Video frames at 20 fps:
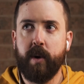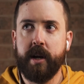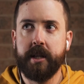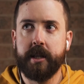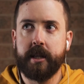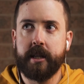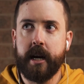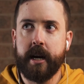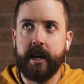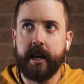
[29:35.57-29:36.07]
when
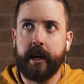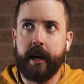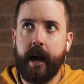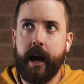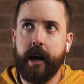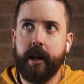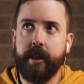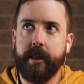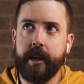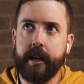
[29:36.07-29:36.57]
starting
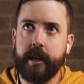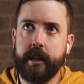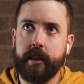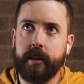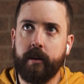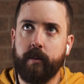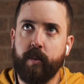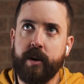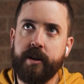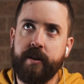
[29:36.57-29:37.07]
out
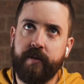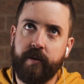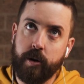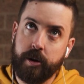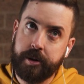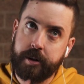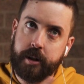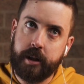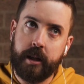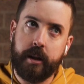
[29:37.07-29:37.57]
when you
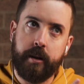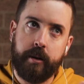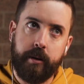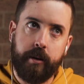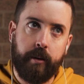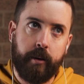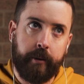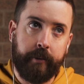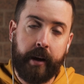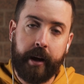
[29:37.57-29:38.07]
first did
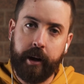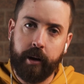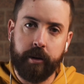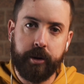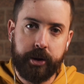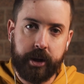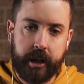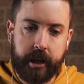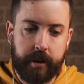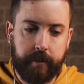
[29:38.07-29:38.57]
like that
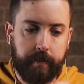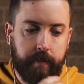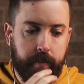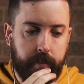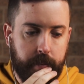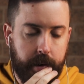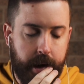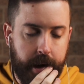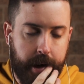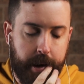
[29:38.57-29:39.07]
LG
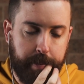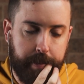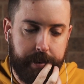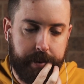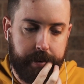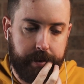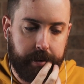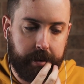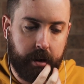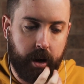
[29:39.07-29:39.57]

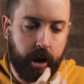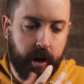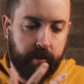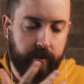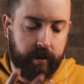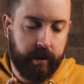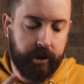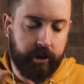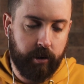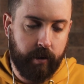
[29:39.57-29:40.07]
kind
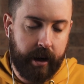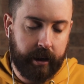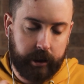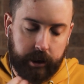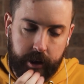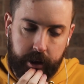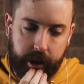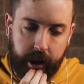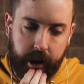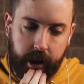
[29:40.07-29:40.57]
of
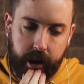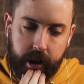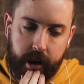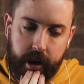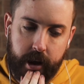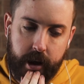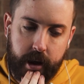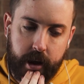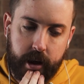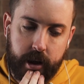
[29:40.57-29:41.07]
interaction there,
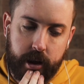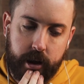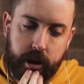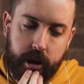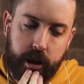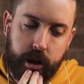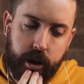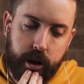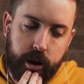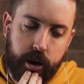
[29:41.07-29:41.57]

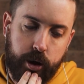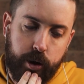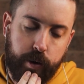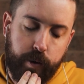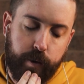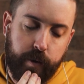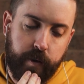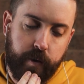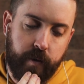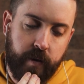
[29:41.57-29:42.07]
did
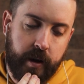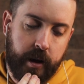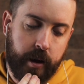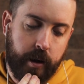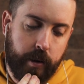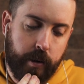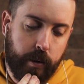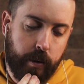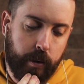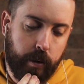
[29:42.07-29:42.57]
you
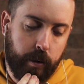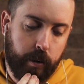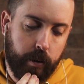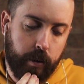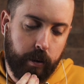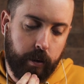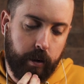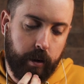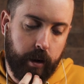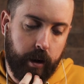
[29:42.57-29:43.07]

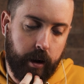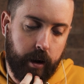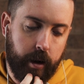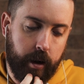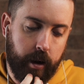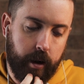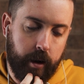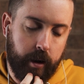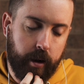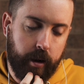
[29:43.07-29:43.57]
feel
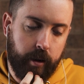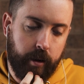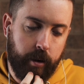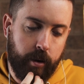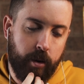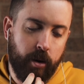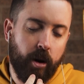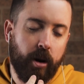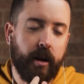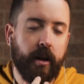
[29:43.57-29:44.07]

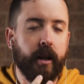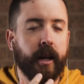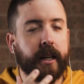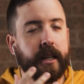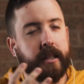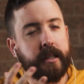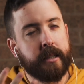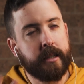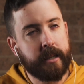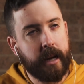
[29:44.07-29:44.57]
not like
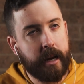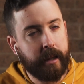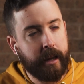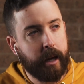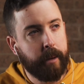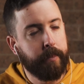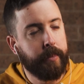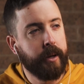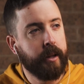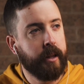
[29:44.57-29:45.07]
a
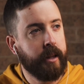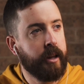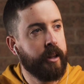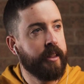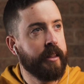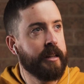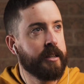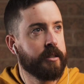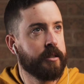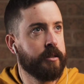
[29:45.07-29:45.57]
sellout, but I
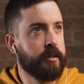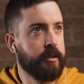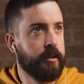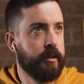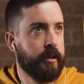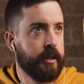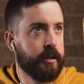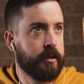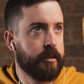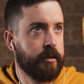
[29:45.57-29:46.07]
think
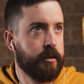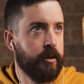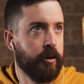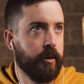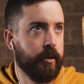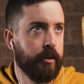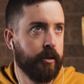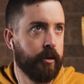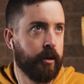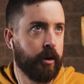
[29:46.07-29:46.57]
that's
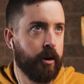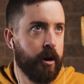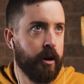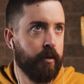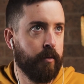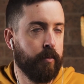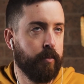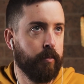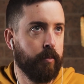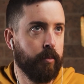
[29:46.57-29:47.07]
not the kind
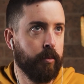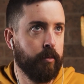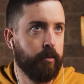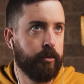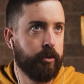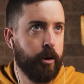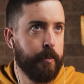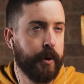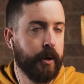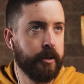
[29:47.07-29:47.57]
of
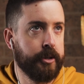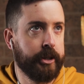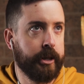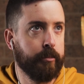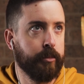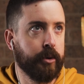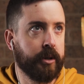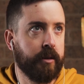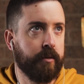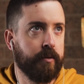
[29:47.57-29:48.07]
terminology
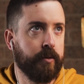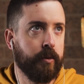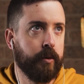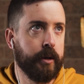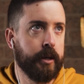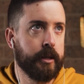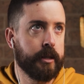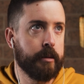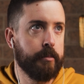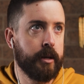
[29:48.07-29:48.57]
I'm looking for.
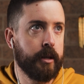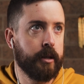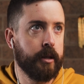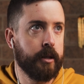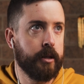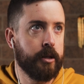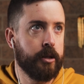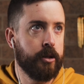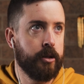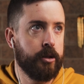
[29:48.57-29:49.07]
It's something
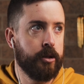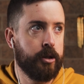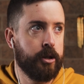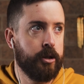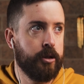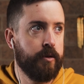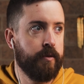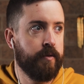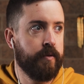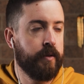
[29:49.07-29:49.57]
that,
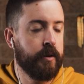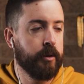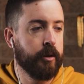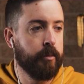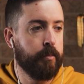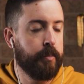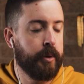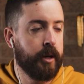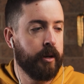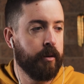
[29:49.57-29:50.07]
did you feel a
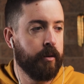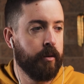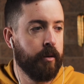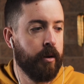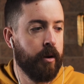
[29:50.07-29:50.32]
bit